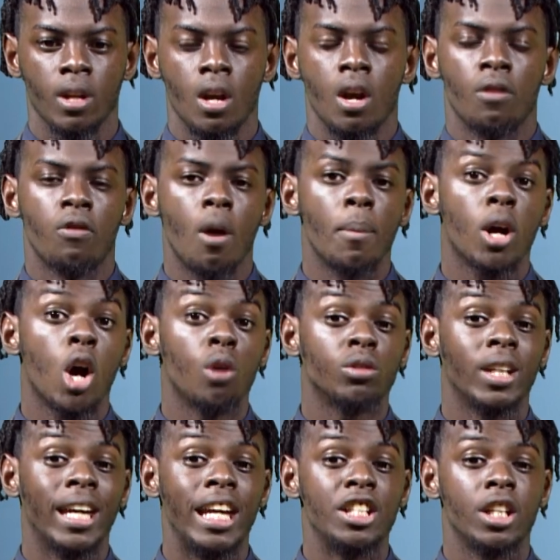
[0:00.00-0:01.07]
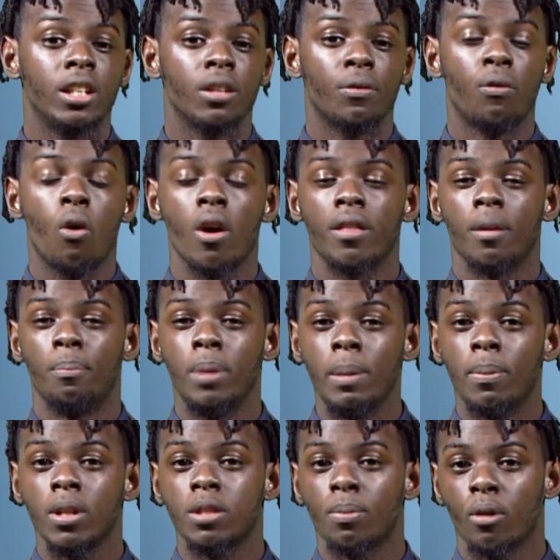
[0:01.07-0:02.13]
Former counting agent for the
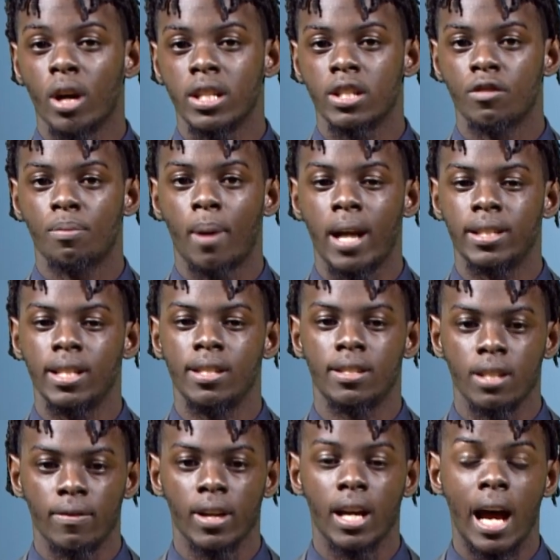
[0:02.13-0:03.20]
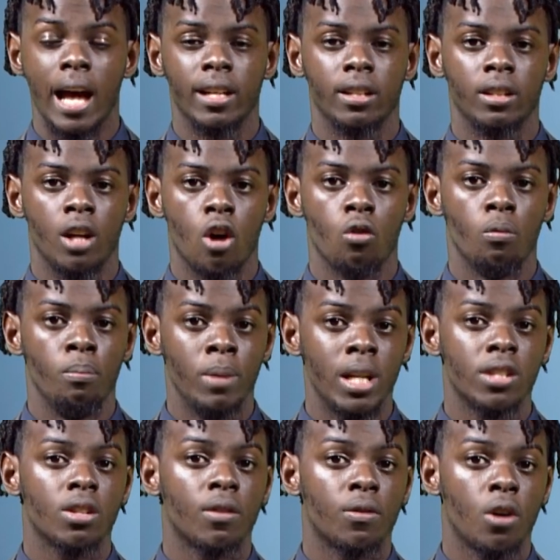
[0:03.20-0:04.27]
People's Progressive Party Civic and now
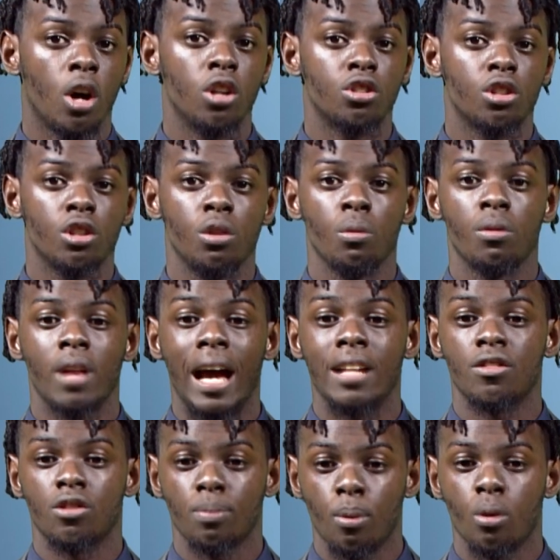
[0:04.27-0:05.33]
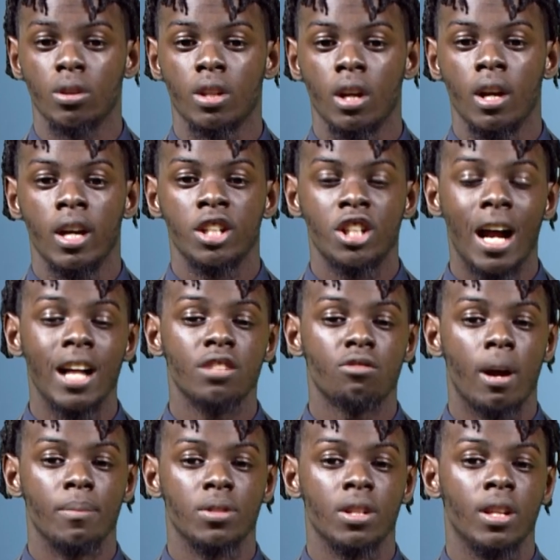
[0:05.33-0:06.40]
Minister of Culture, Youth and Sport, Charles
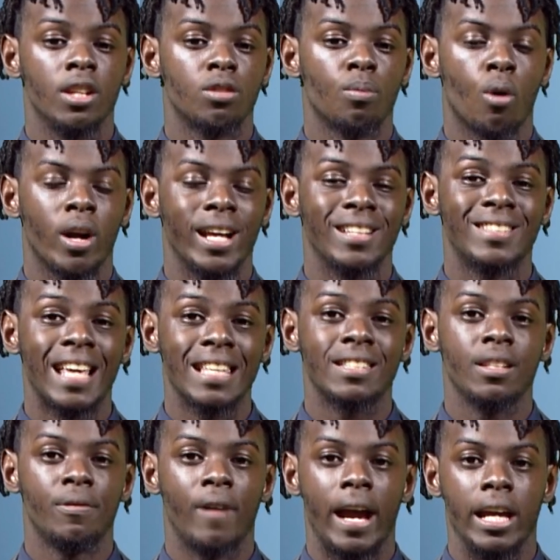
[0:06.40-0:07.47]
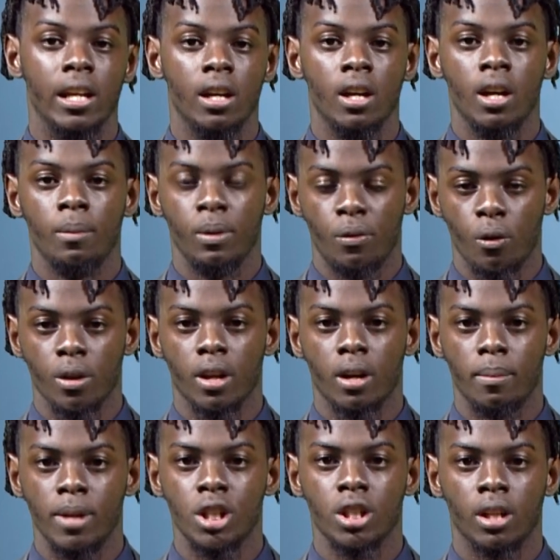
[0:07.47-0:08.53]
Ramson this morning testified before the
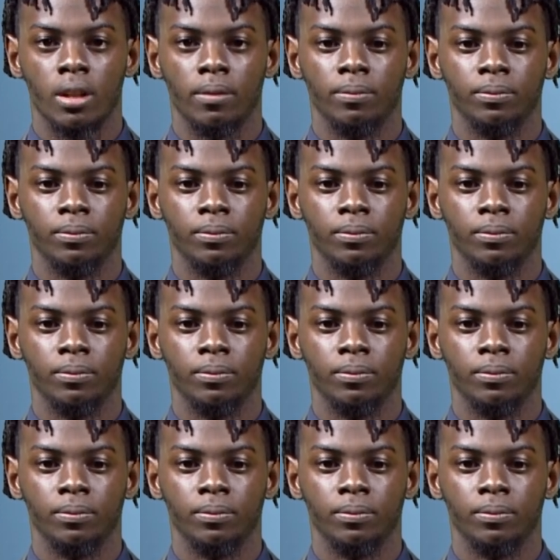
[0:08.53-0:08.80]
Commission.